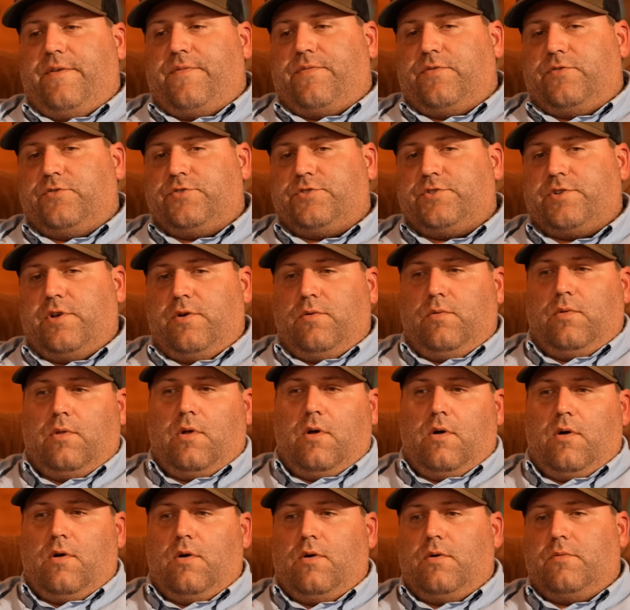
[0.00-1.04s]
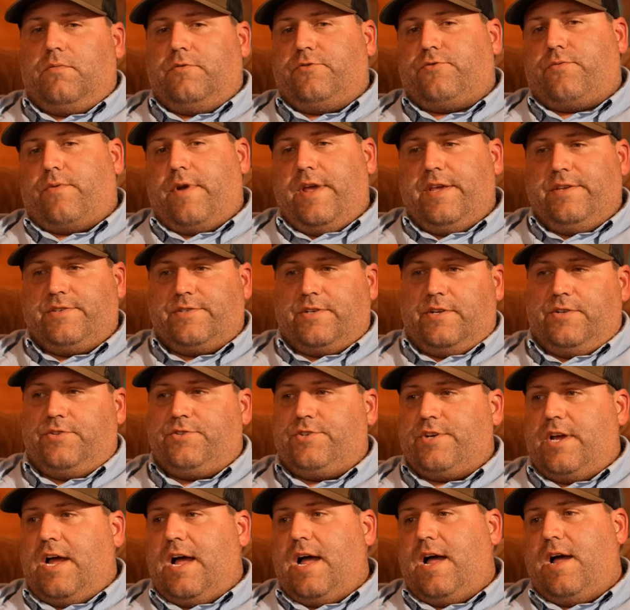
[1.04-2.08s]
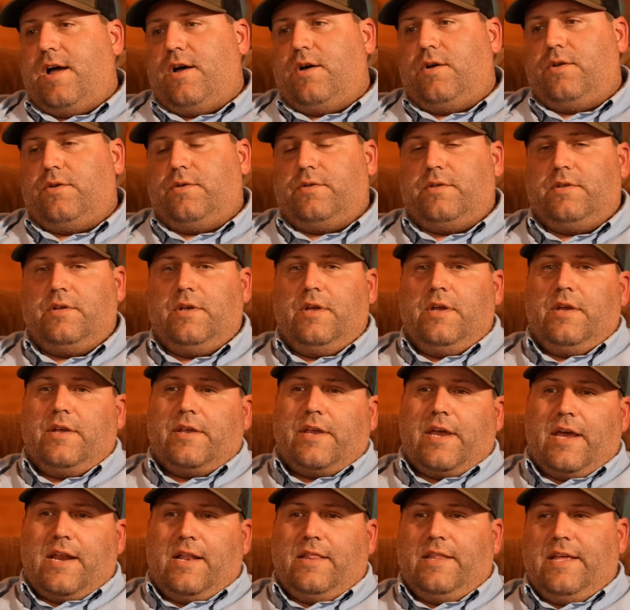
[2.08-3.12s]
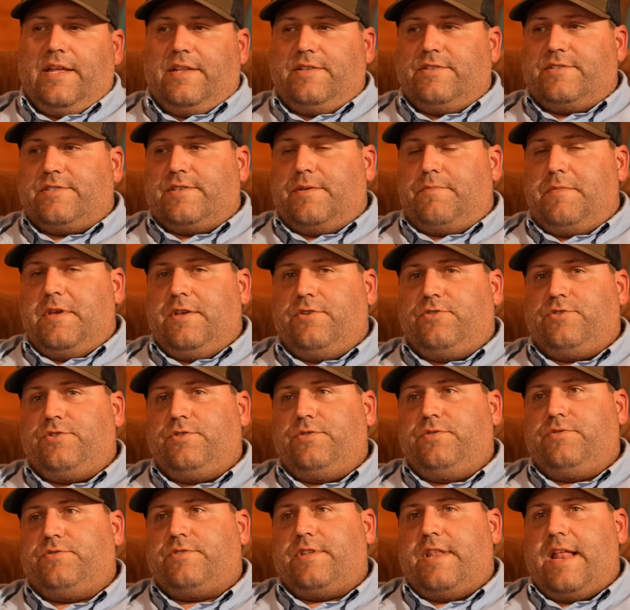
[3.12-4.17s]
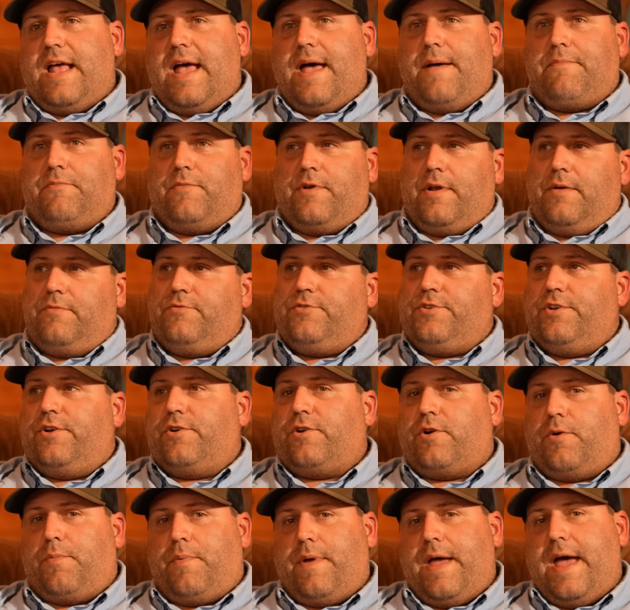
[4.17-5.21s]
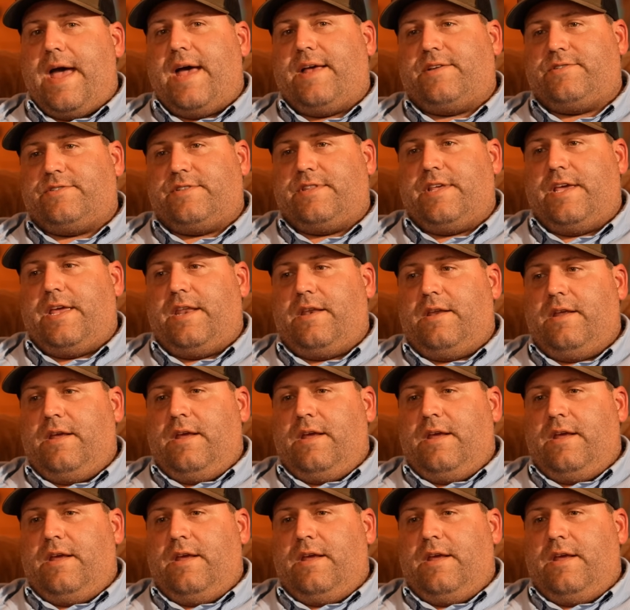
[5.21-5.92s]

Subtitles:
for so long, was raising a child, kind of letting some issues that happened when I was younger pass, that